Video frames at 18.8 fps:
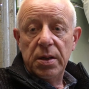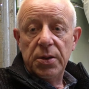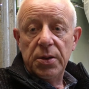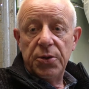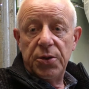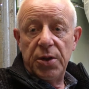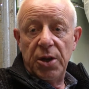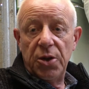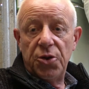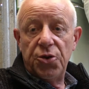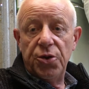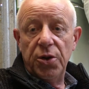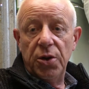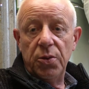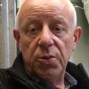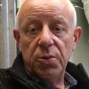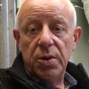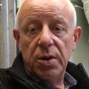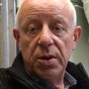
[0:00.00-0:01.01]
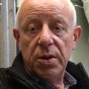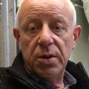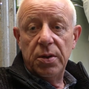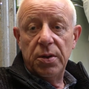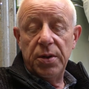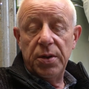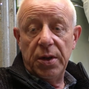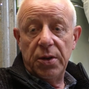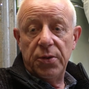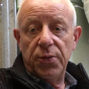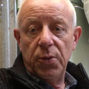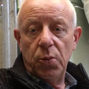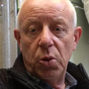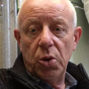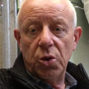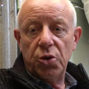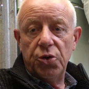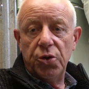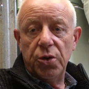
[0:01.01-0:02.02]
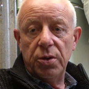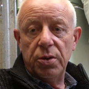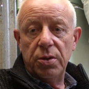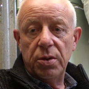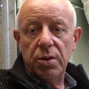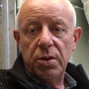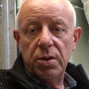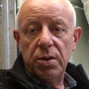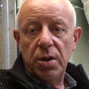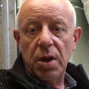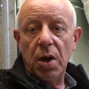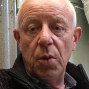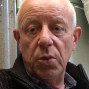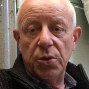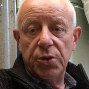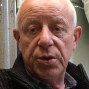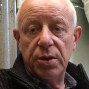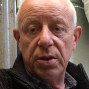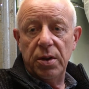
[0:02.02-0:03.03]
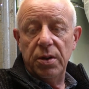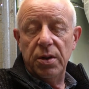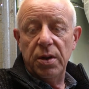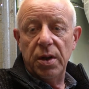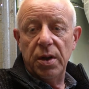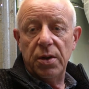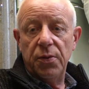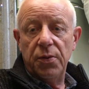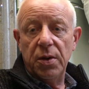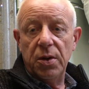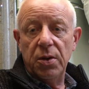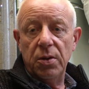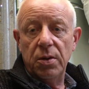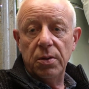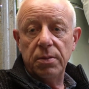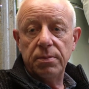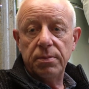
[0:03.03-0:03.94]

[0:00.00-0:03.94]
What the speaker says: Stay tuned, thanks for watching, and we'll see you in the next video.